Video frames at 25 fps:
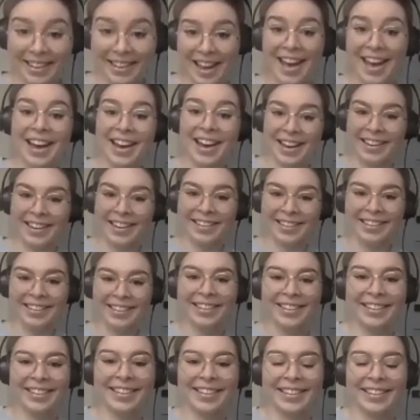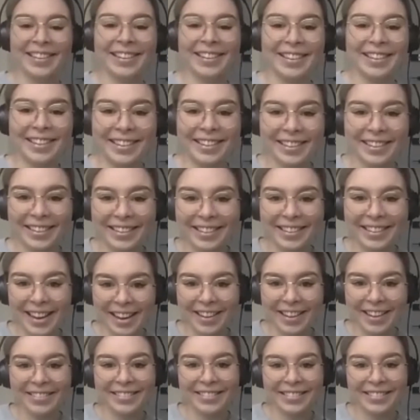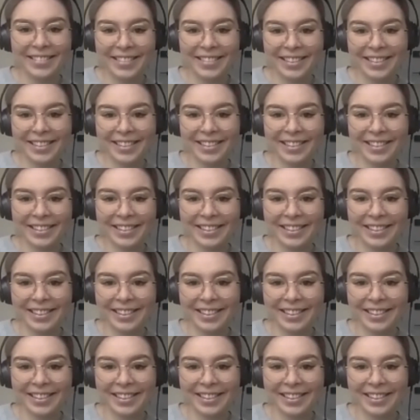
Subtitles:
down your forehead. And you're like, yeah, just walking to the train station.